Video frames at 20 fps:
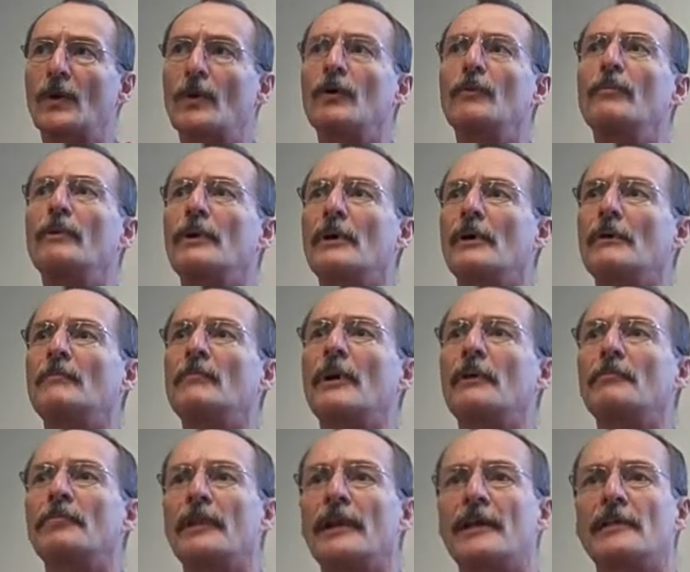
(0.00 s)
go beyond
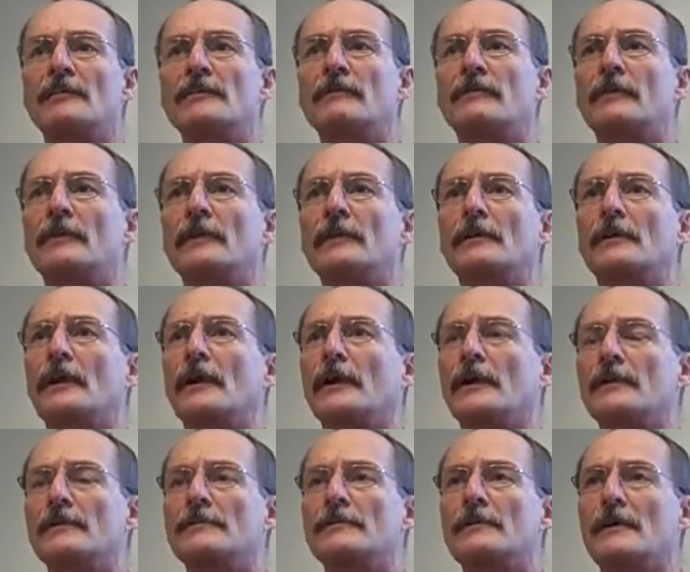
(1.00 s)
my plans for the
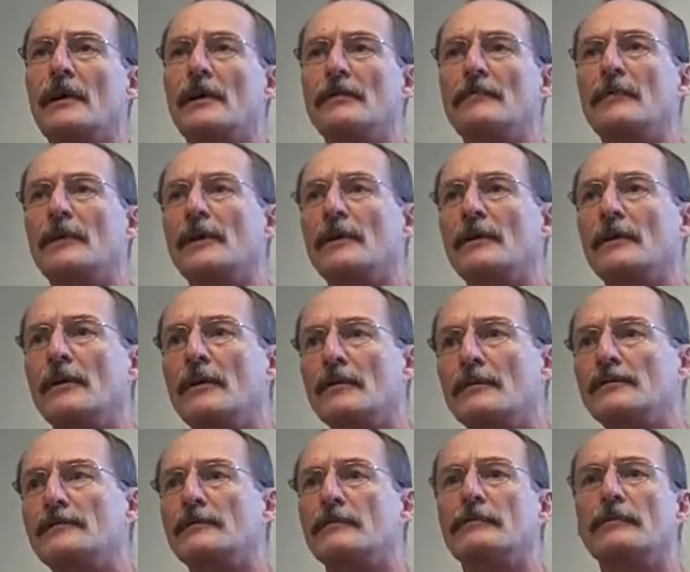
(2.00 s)
class and my
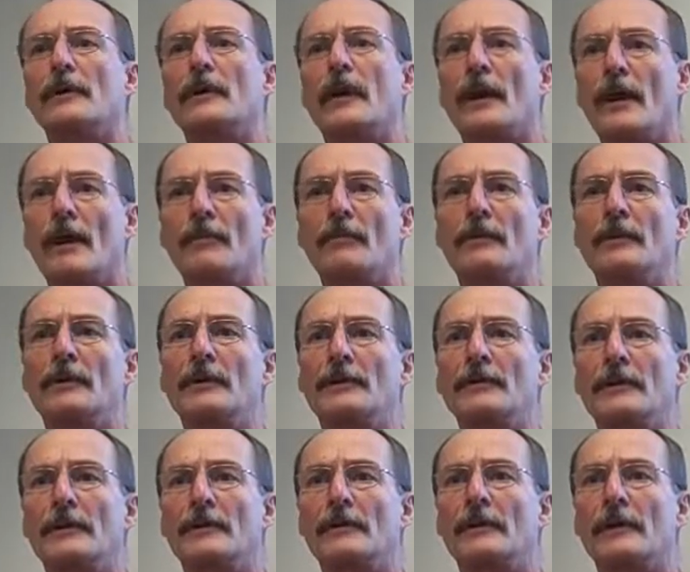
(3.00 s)
notes of what happened
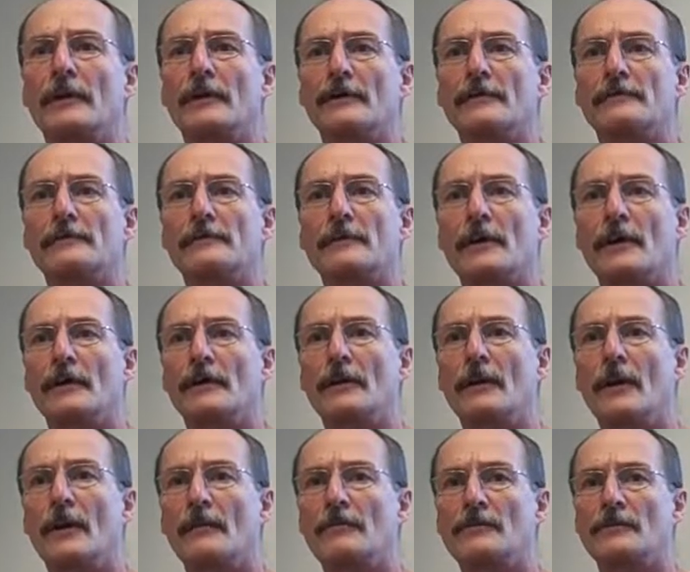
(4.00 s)
in the class
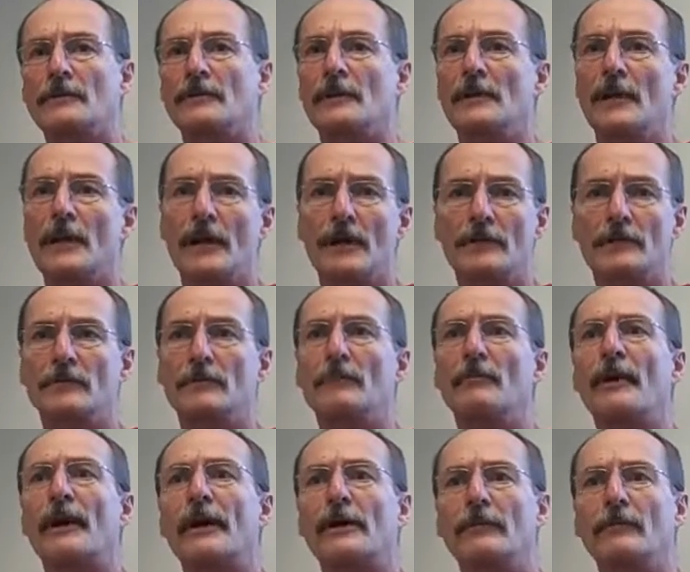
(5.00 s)
and capture the
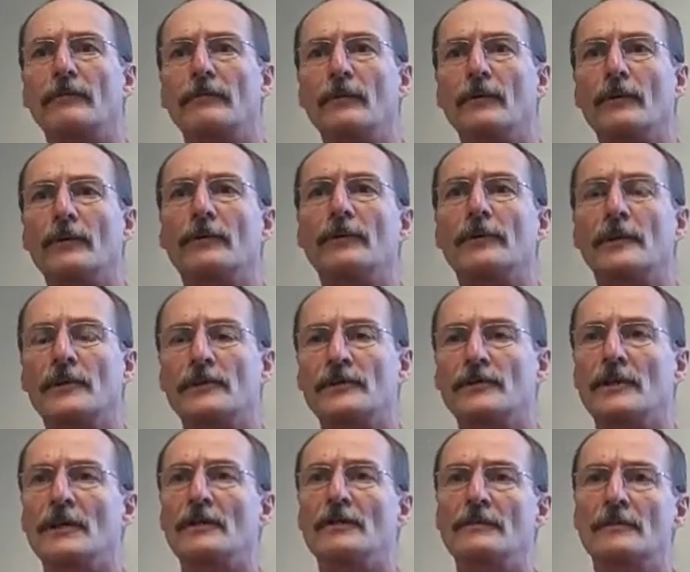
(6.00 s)
actual back and forth, the
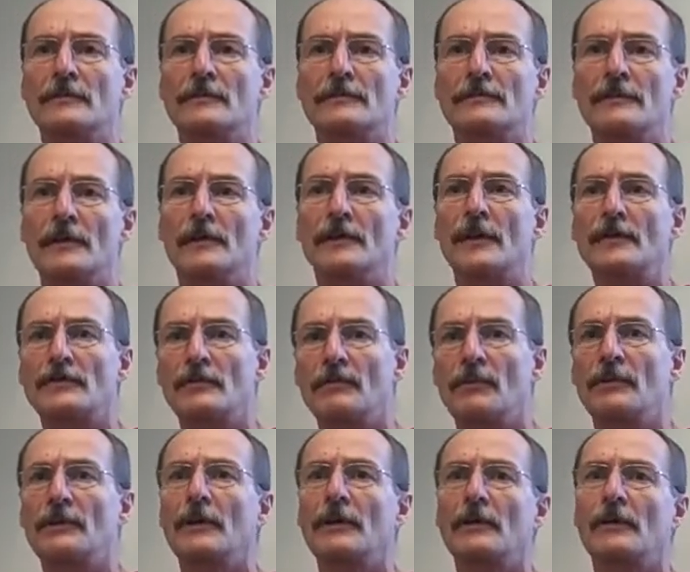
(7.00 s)
exchanges. And that's a
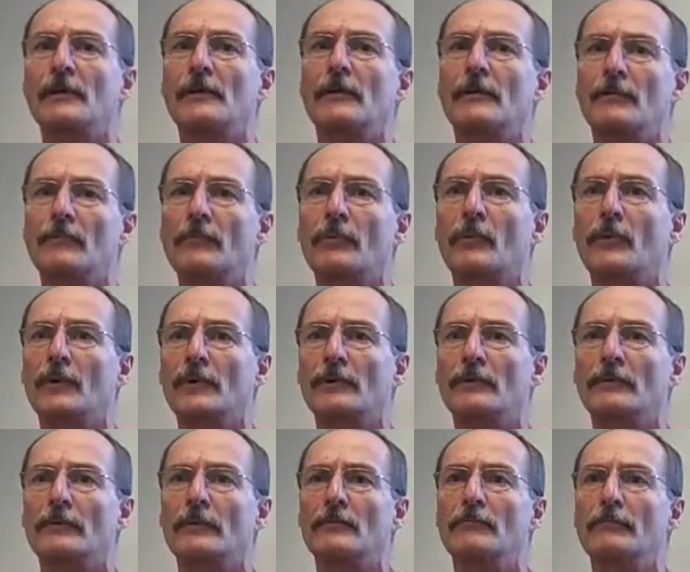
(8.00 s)
particularly
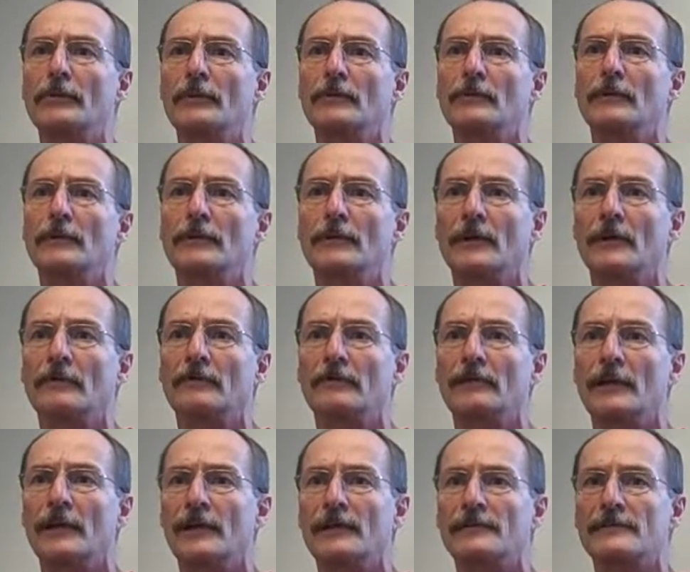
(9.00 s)
important component
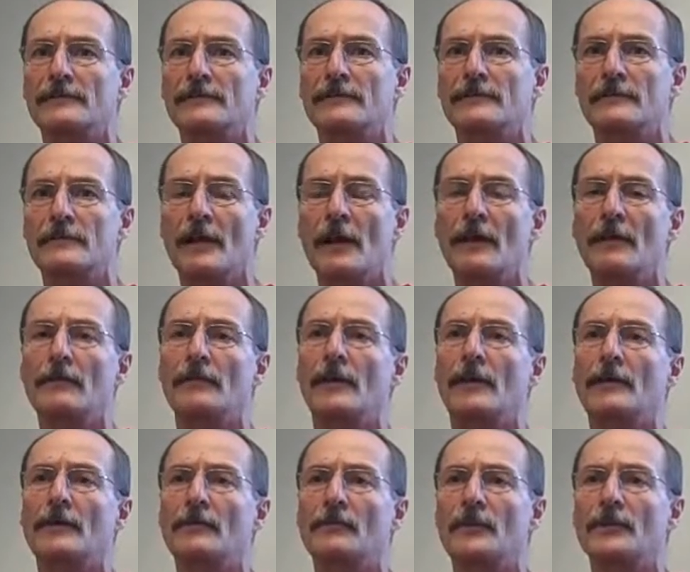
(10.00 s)
of classes
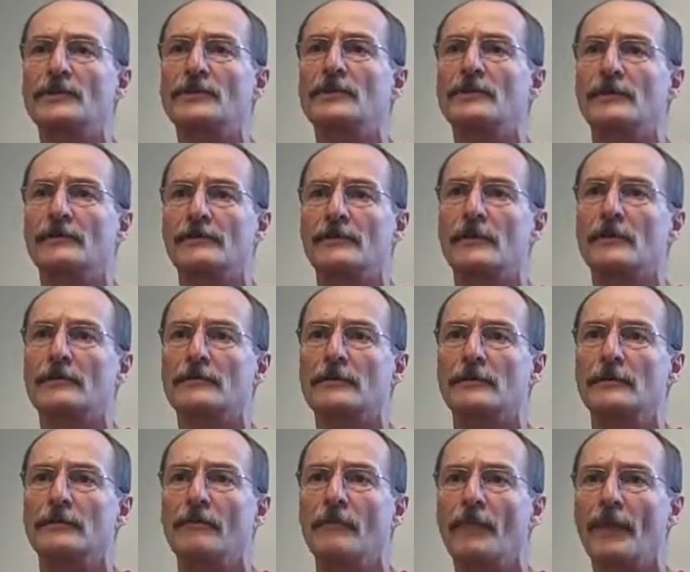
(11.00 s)
that are rich in
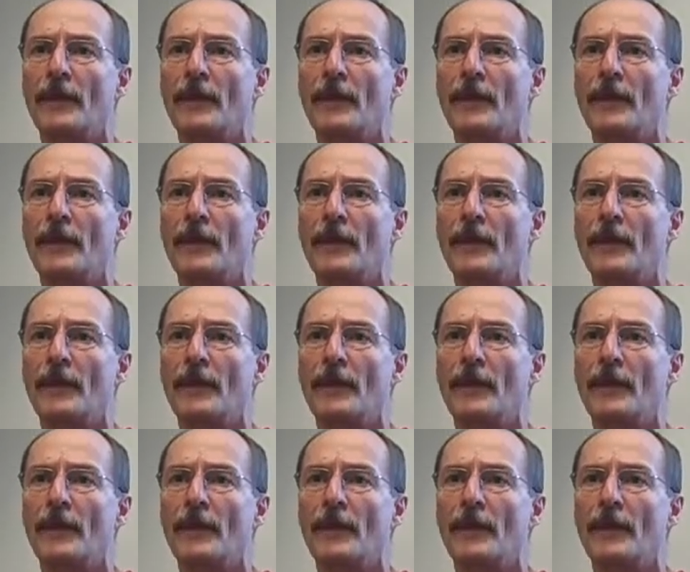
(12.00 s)
discussion.